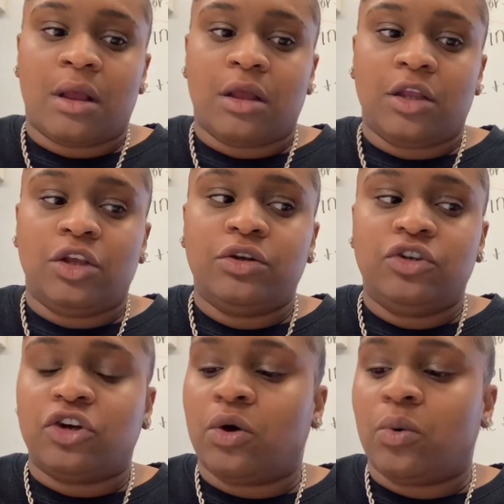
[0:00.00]

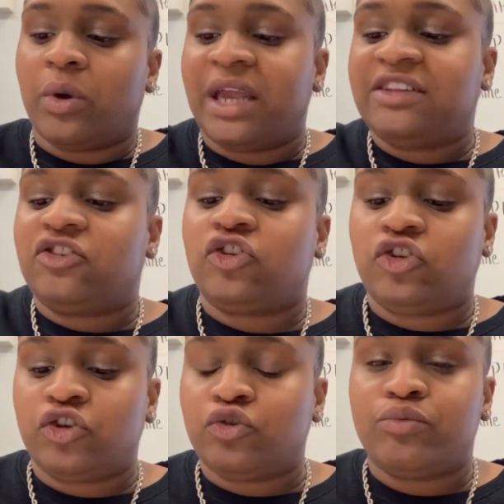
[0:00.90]

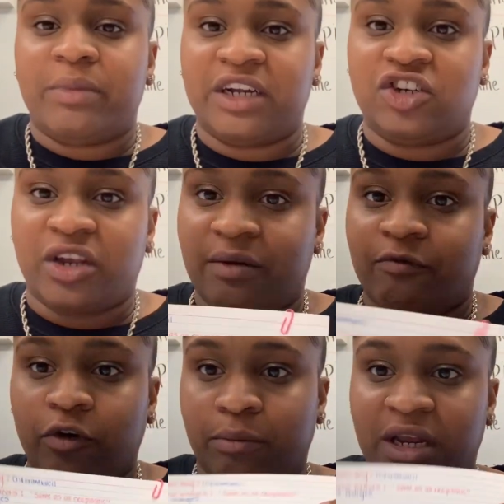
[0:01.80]
it's too much
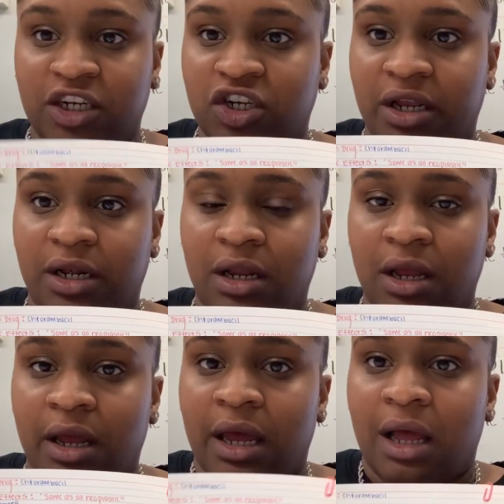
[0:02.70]
information.
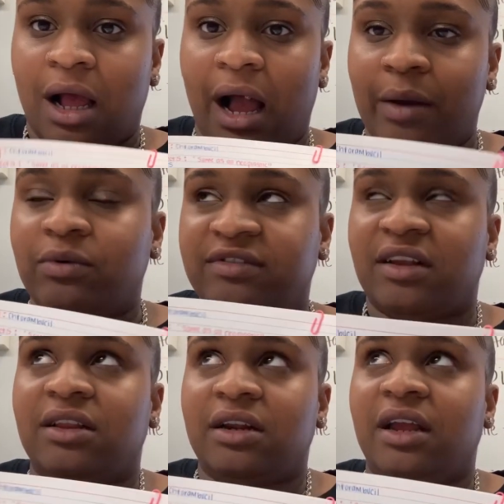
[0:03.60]
I will say
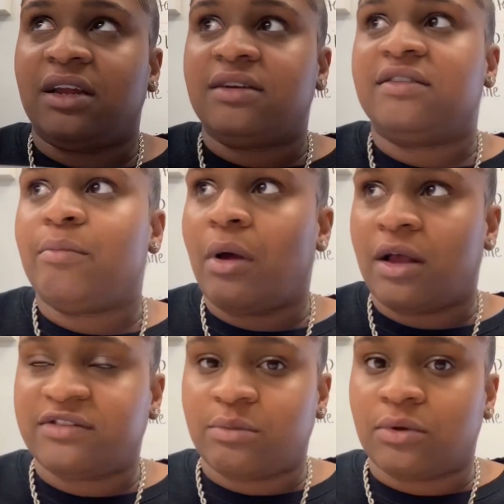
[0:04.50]
that it is
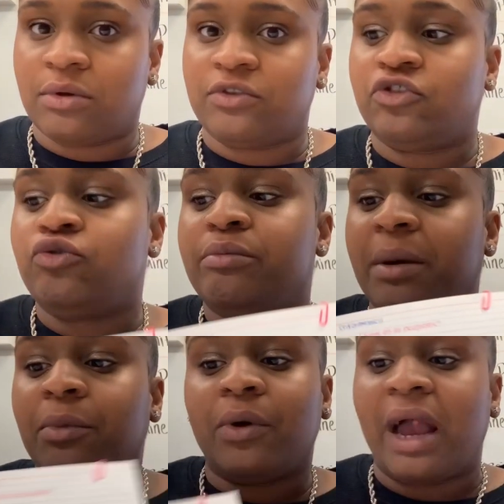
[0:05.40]
impossible to
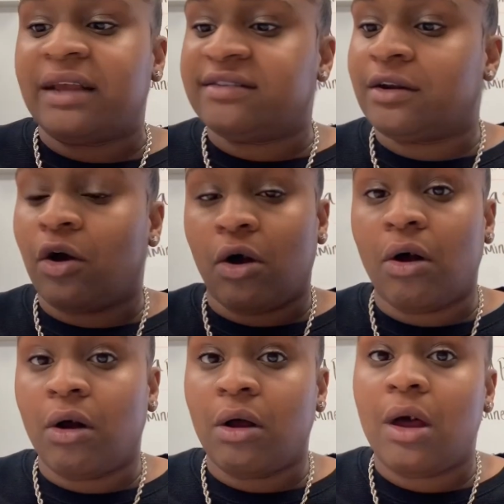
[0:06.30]
memorize it
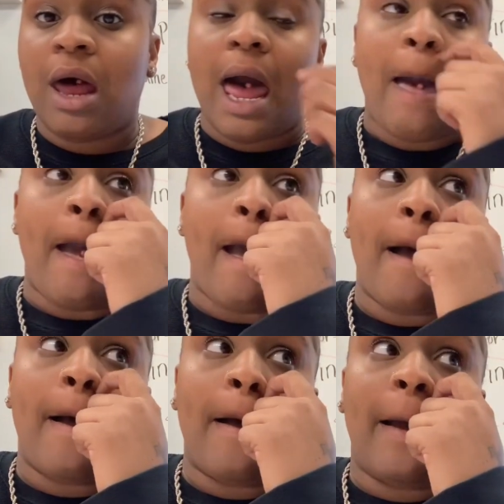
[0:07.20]
all,
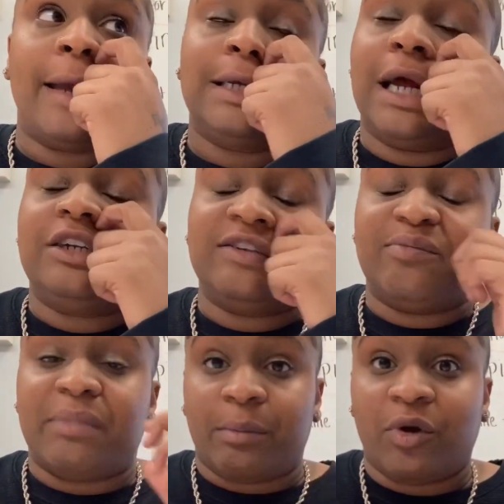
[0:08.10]
and not just
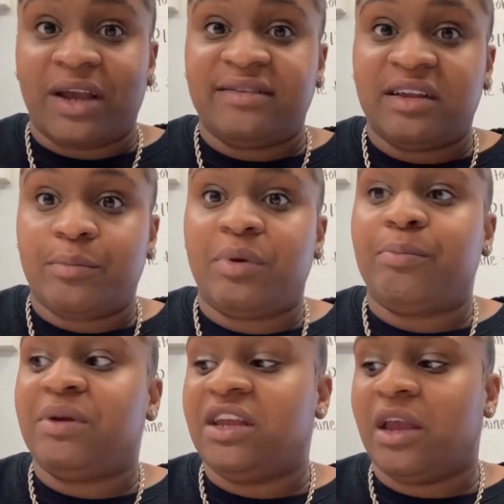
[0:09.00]
memorize it, but
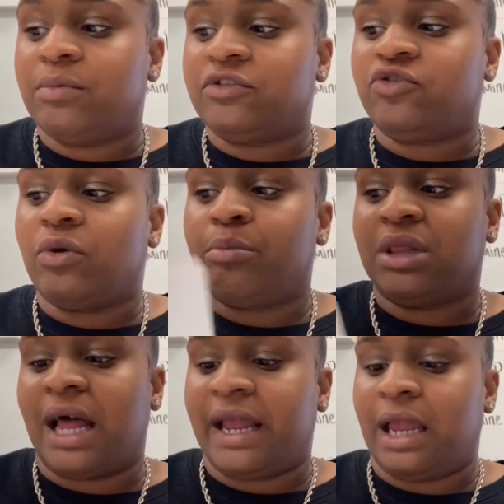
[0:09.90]
be able to
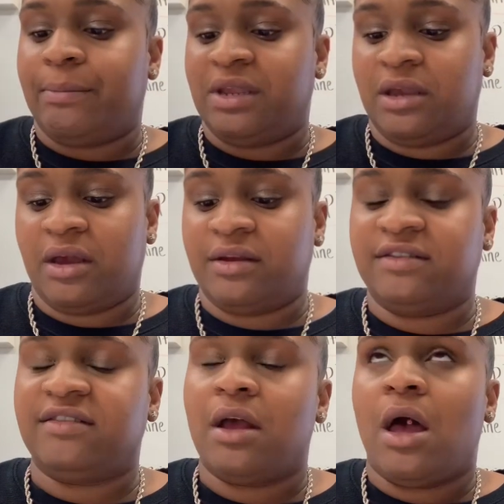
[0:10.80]
apply it,
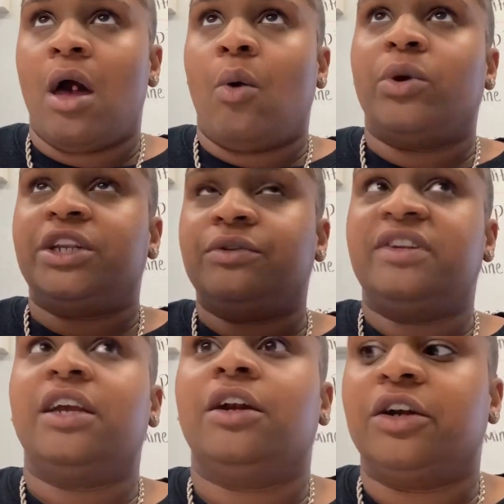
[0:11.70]
because when you
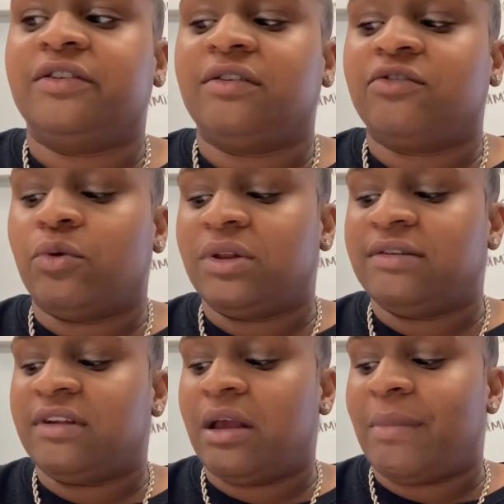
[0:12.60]
take a nursing school
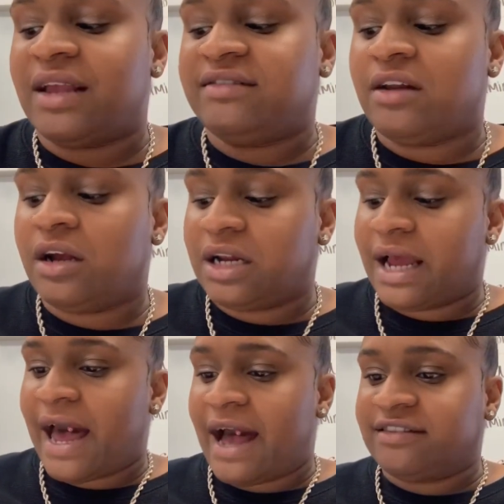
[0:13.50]
exam, it's not going to
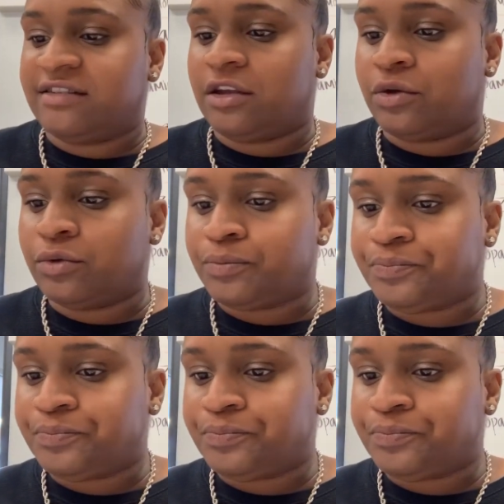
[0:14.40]
ask you